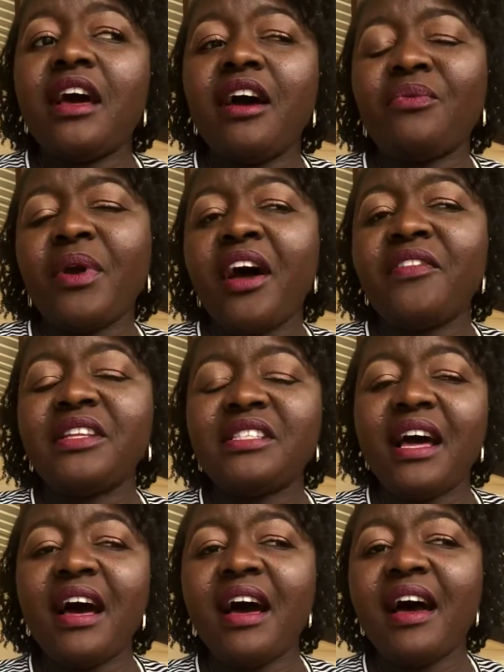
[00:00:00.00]
around the
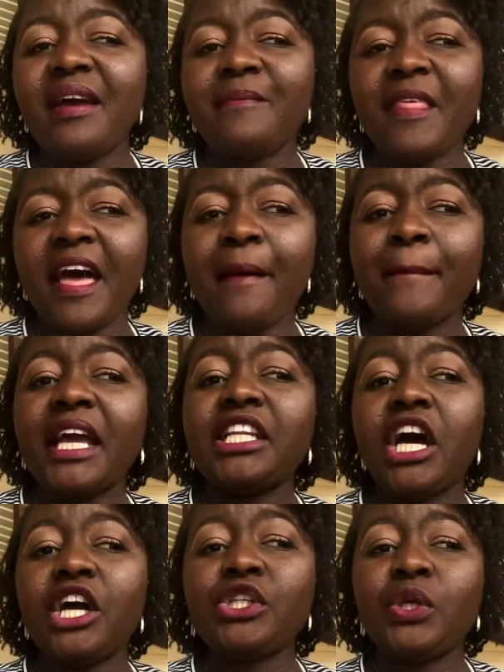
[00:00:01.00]
time that my
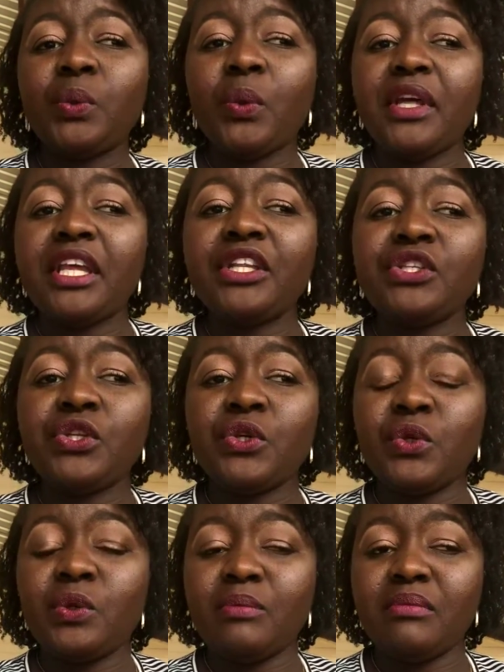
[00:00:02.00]
doctor wanted
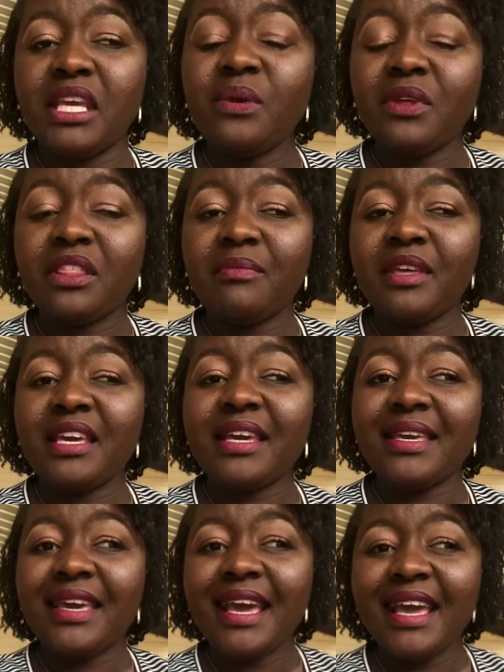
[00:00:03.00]
to meet with me
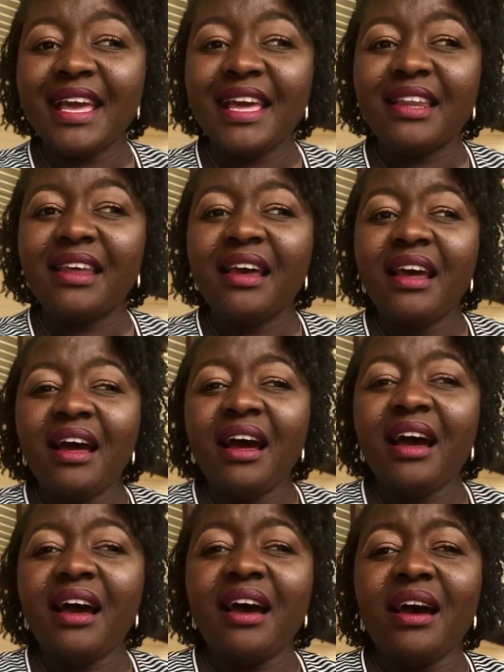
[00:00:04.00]
again
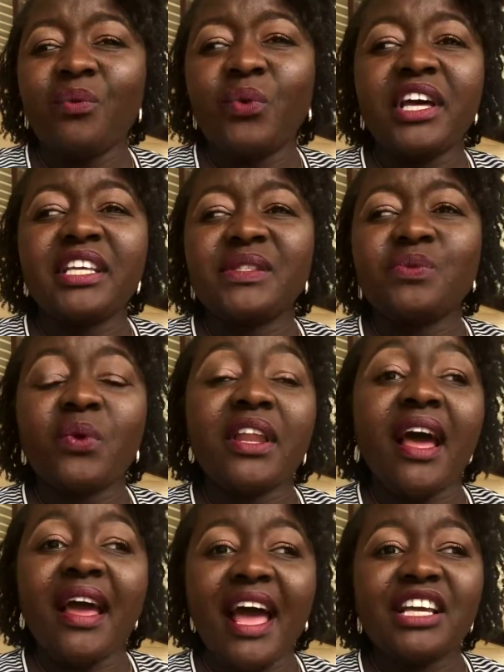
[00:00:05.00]
was when
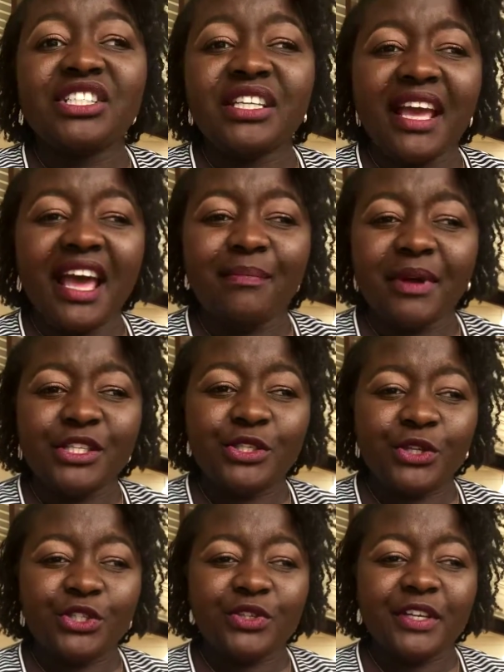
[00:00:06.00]
I actually had my
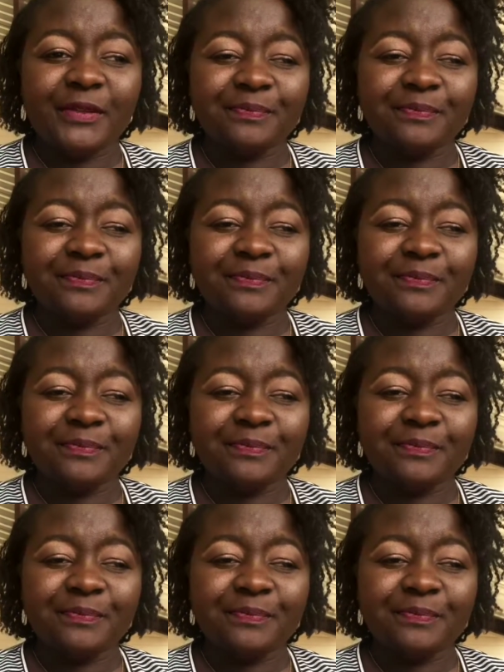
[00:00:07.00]
surgery